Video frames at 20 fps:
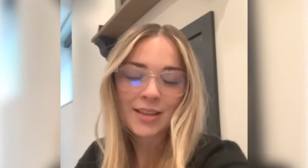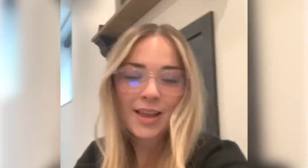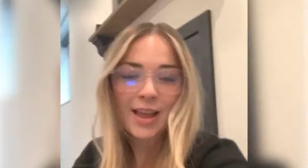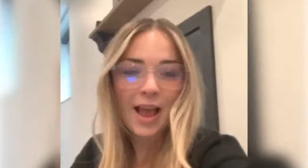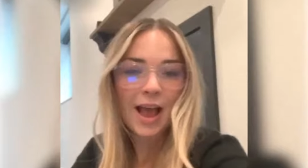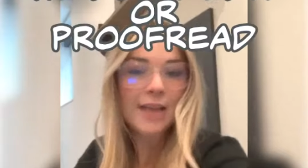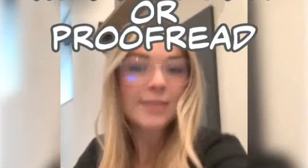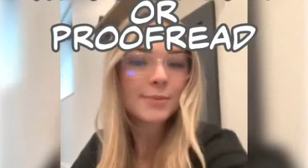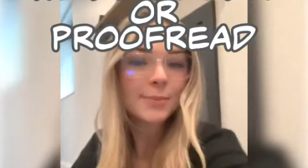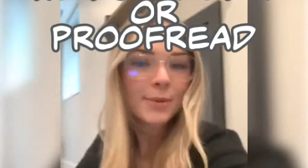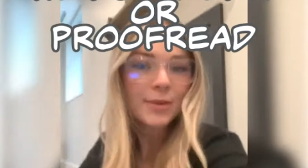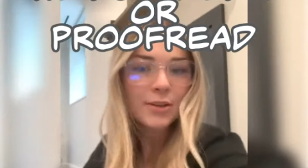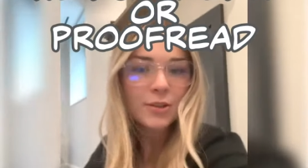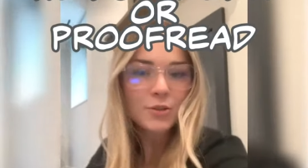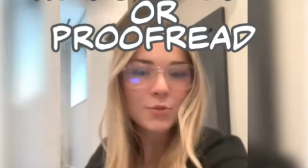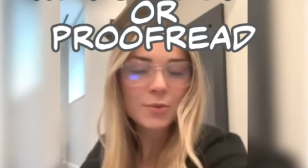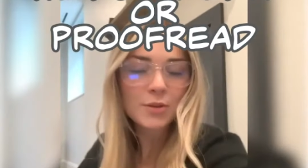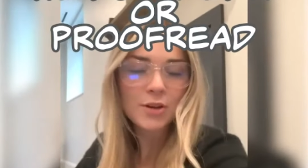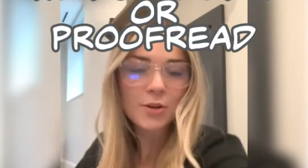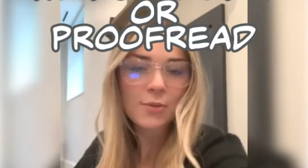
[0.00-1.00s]
As peers,
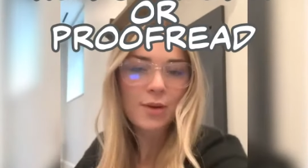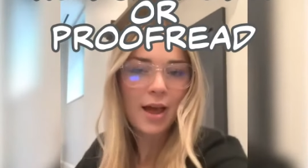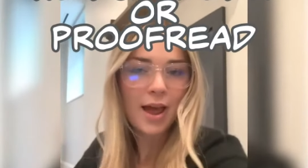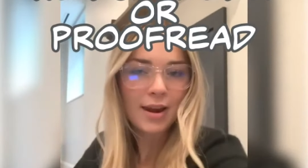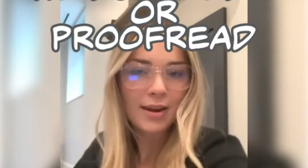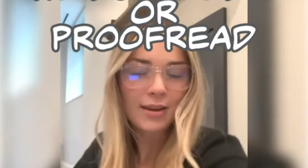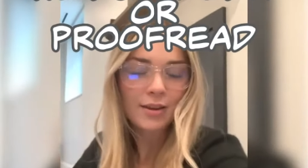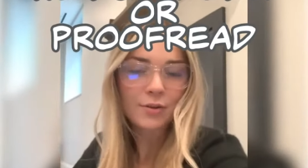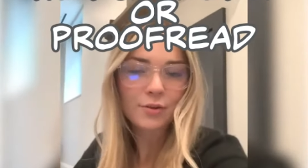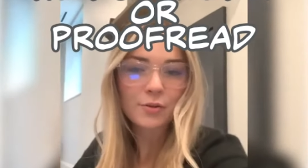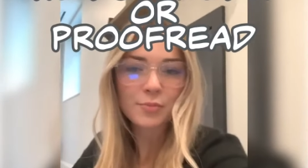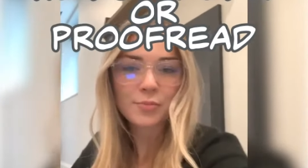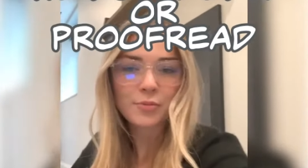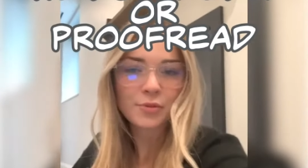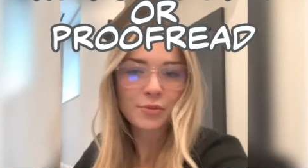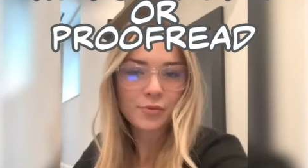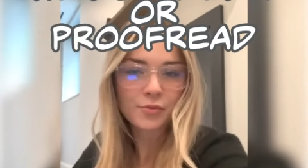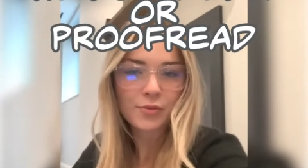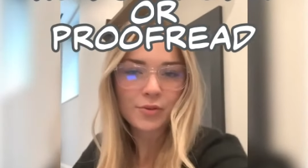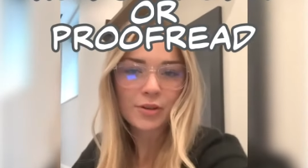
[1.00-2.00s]
we don't edit or
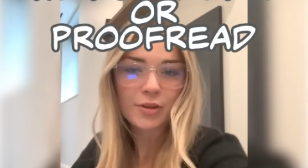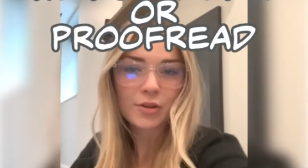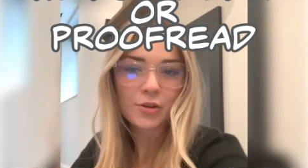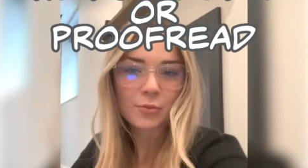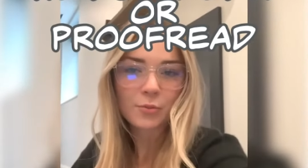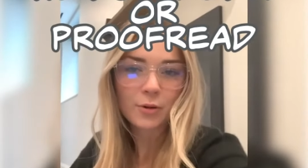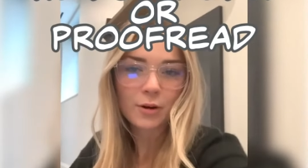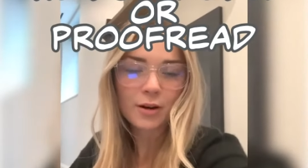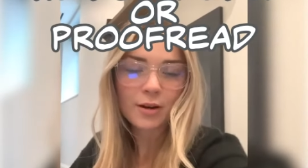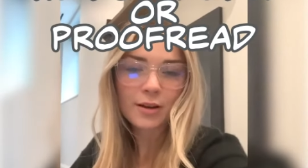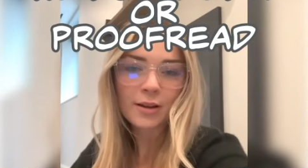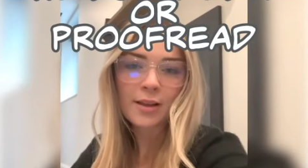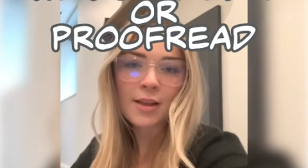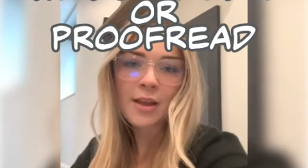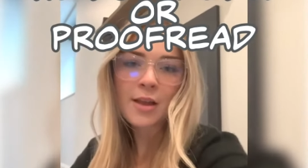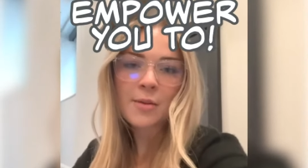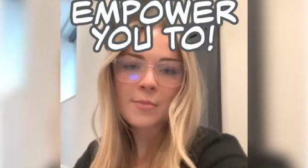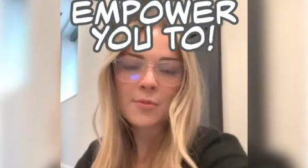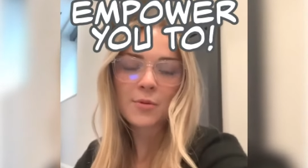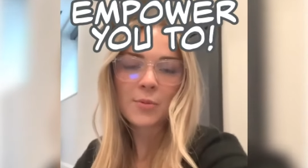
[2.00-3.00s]
proofread your work,
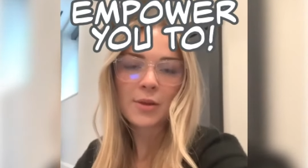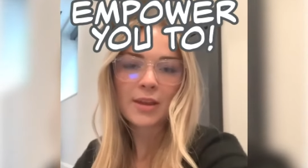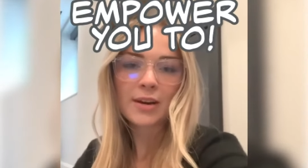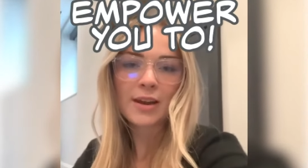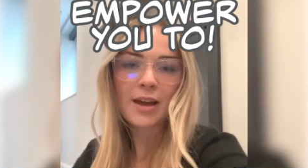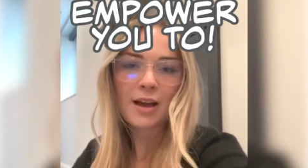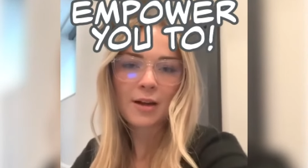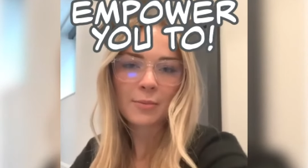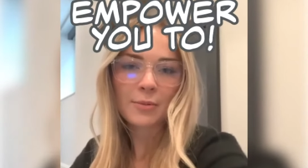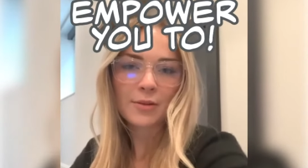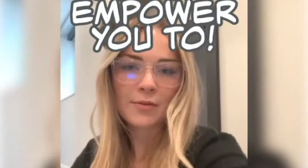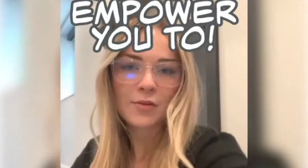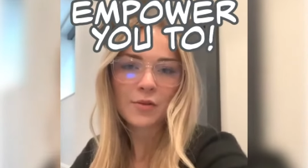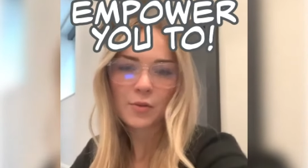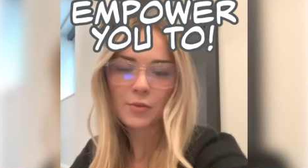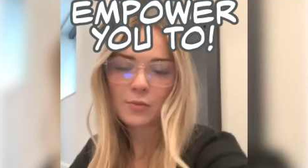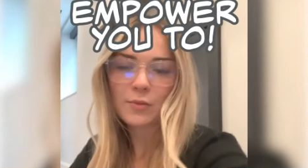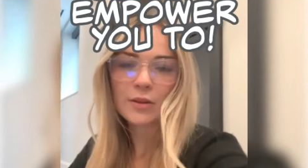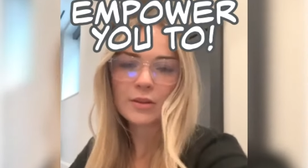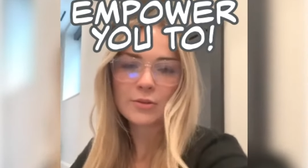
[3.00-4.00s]
but we can help give you
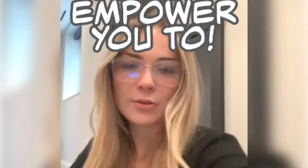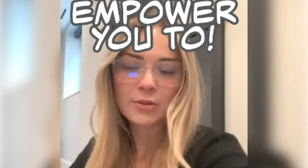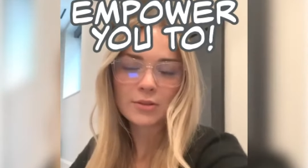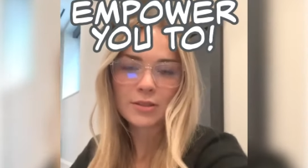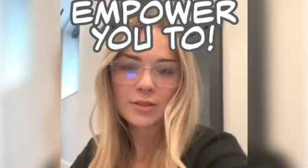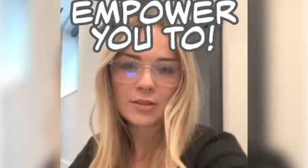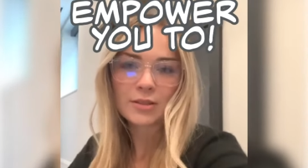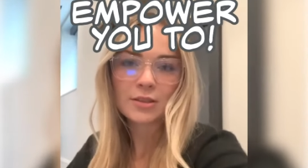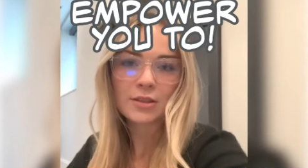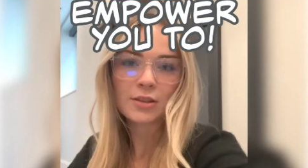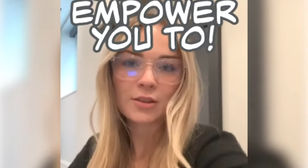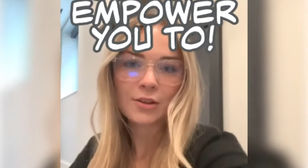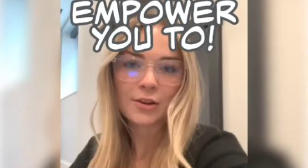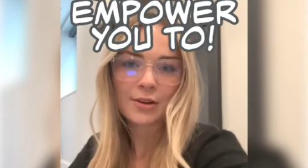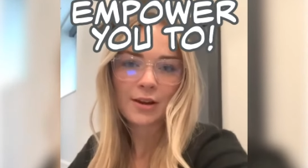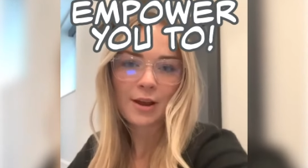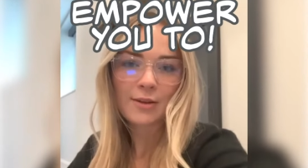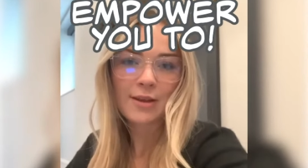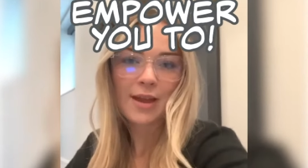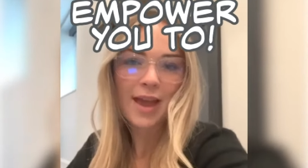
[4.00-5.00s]
resources to learn
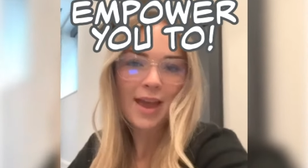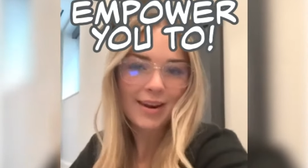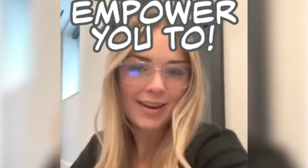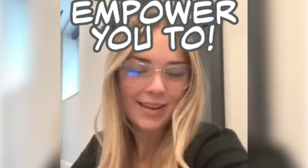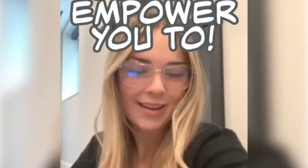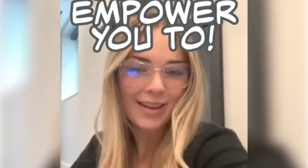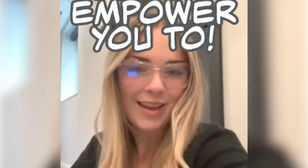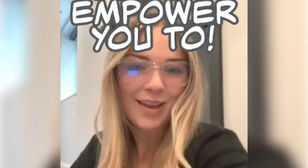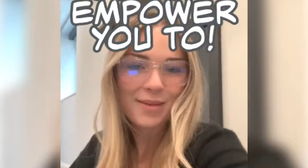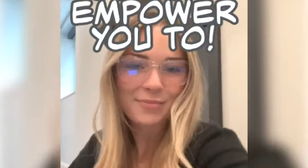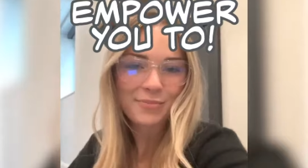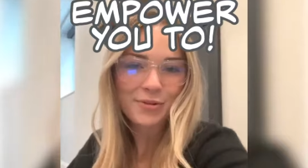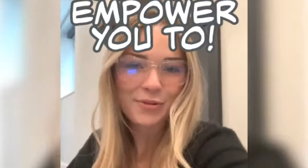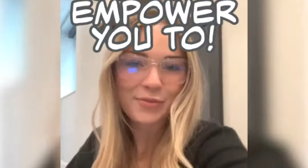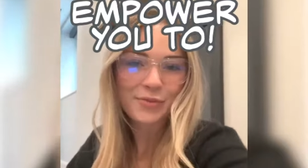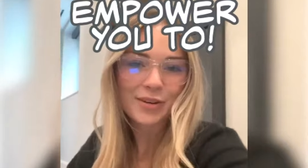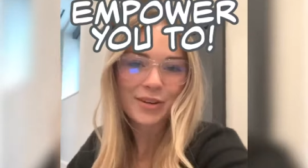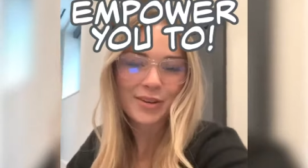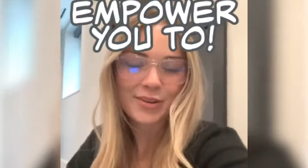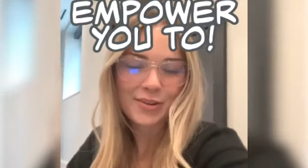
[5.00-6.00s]
how to edit and
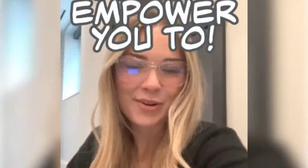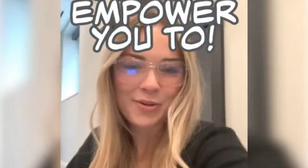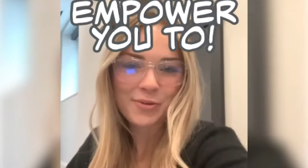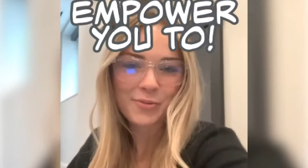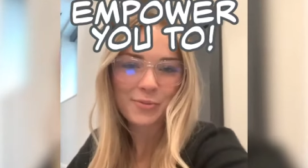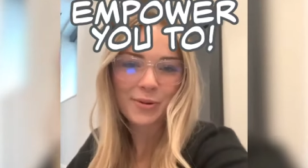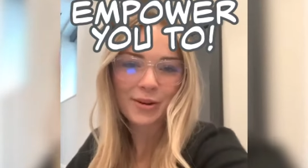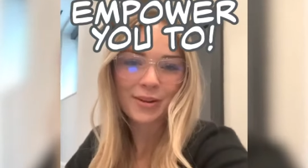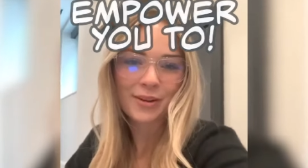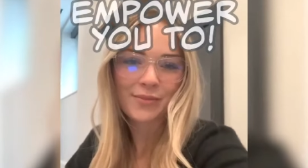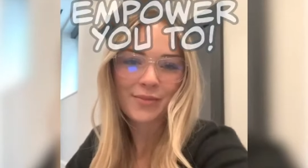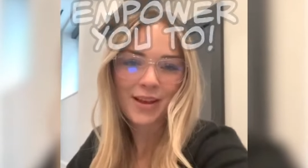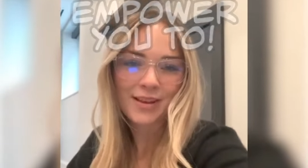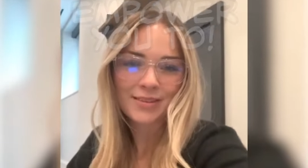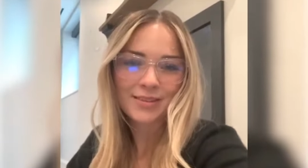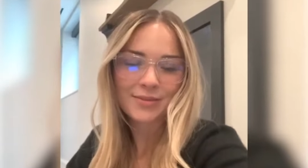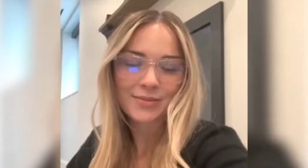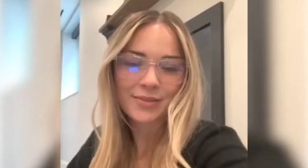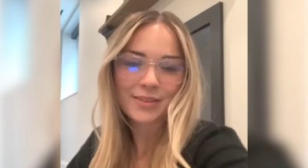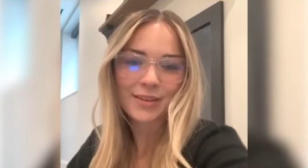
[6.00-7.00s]
proofread your own work
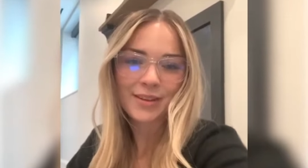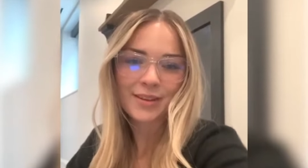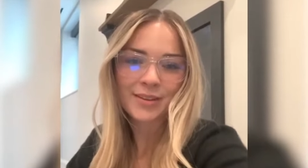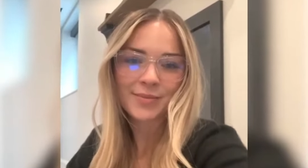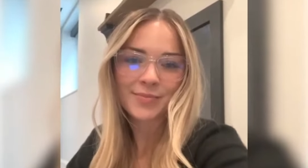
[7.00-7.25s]
effectively.